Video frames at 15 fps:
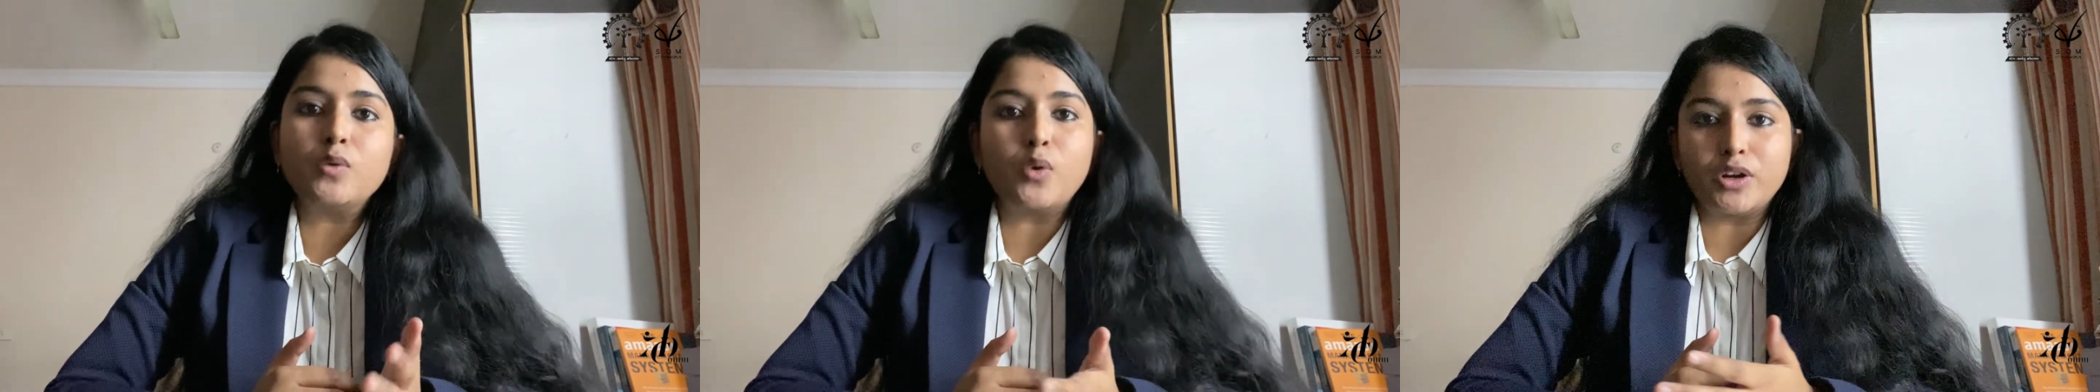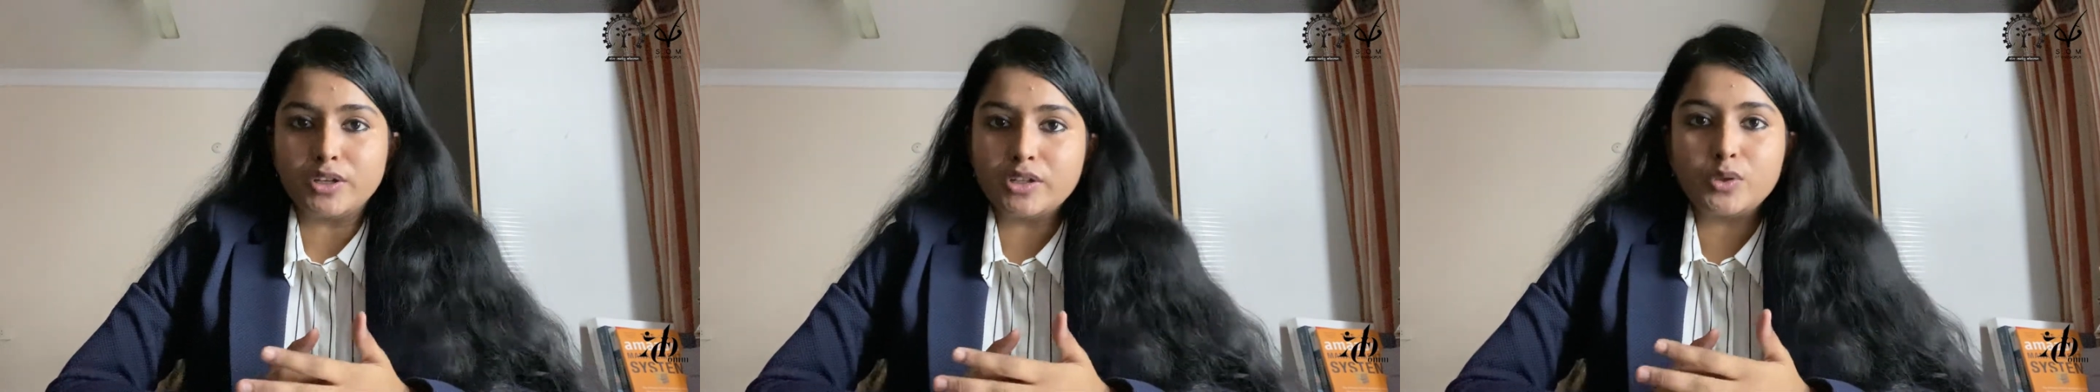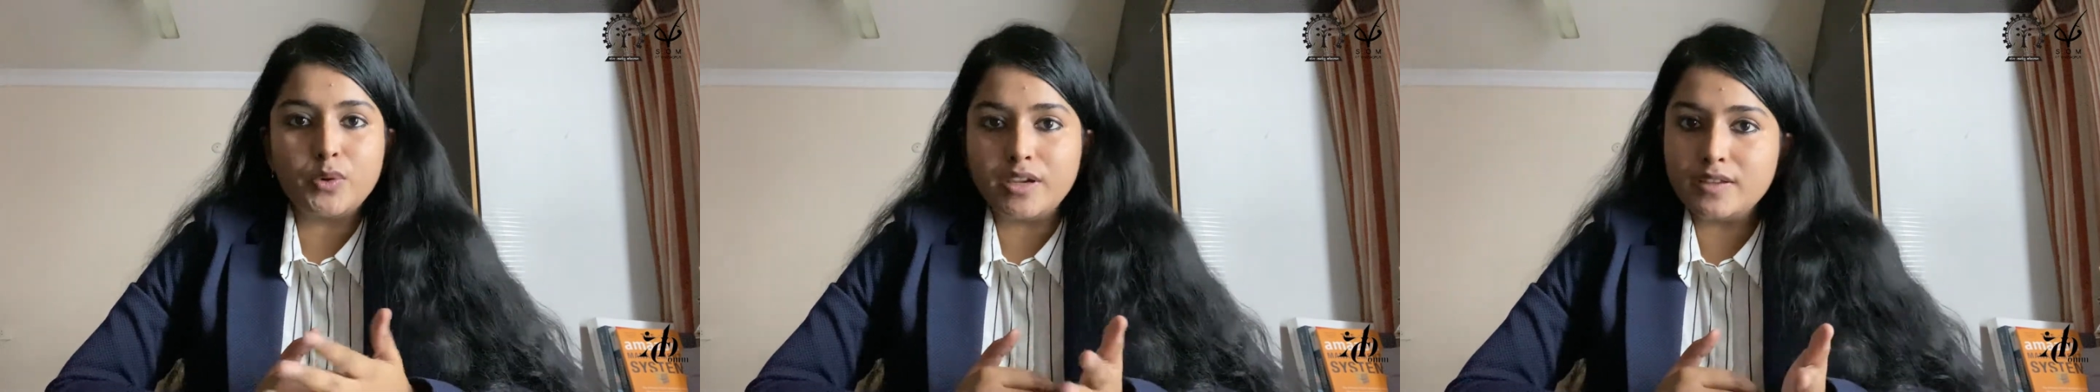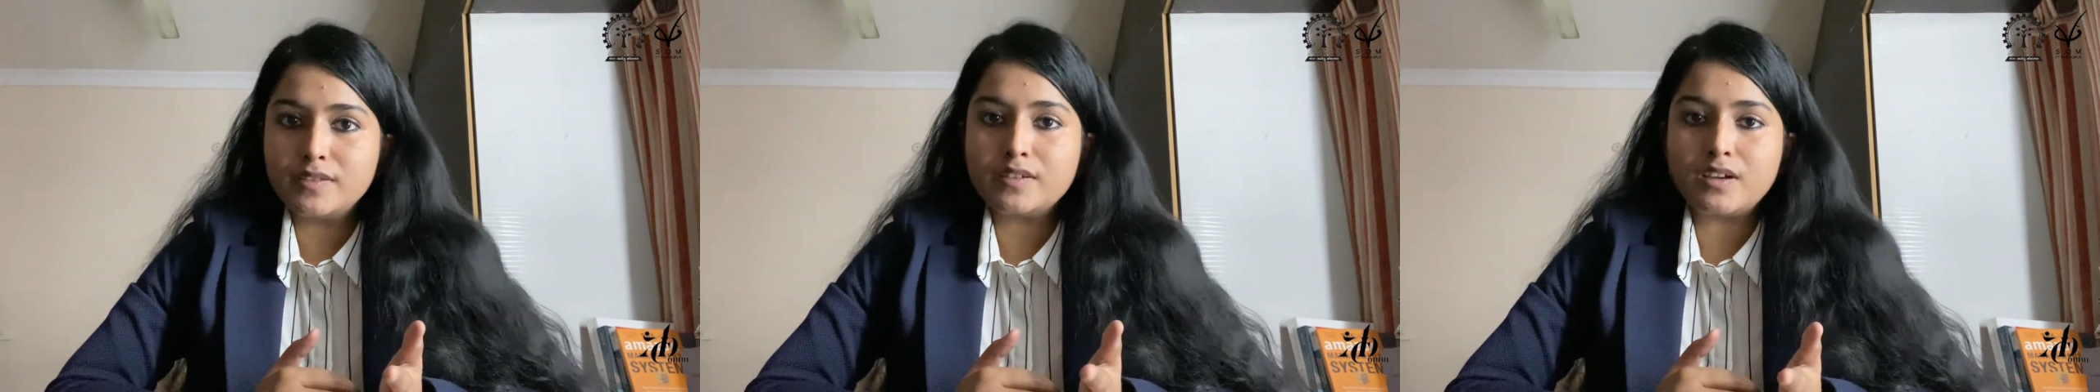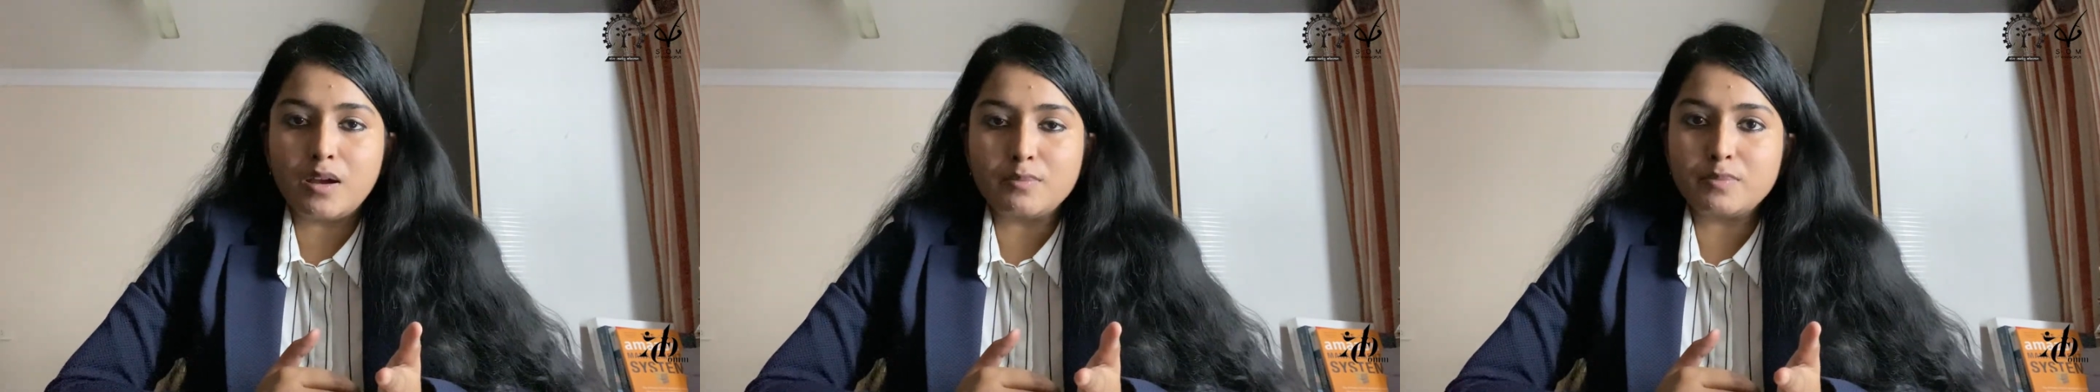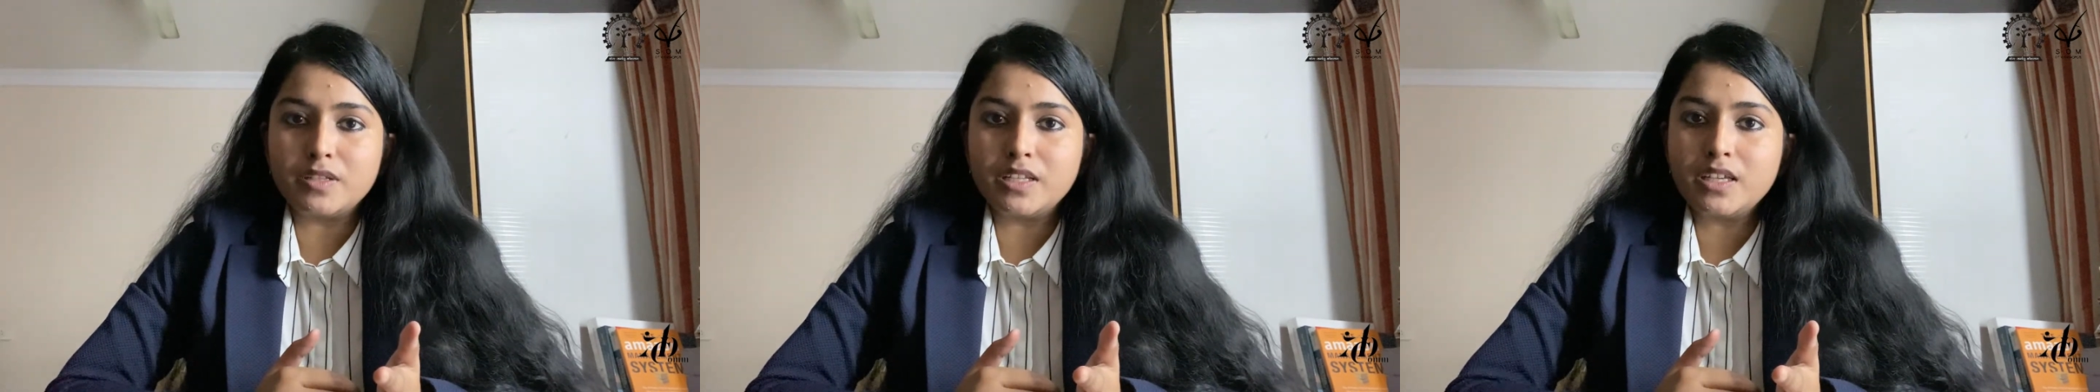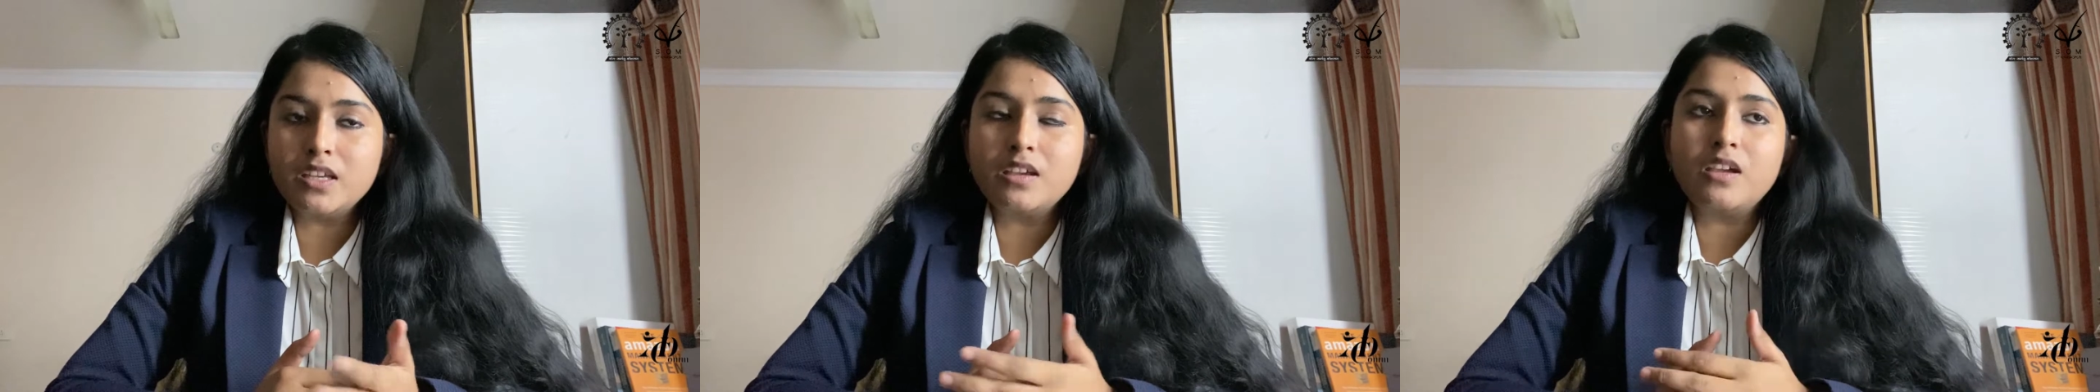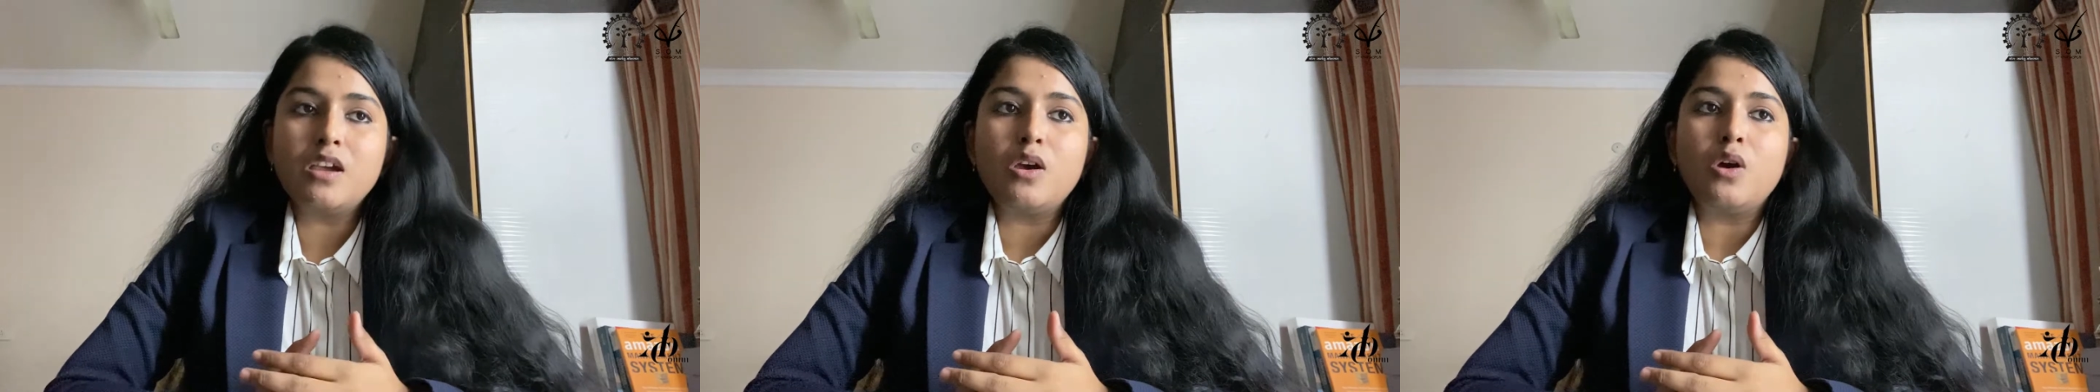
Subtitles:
what you're doing in the company.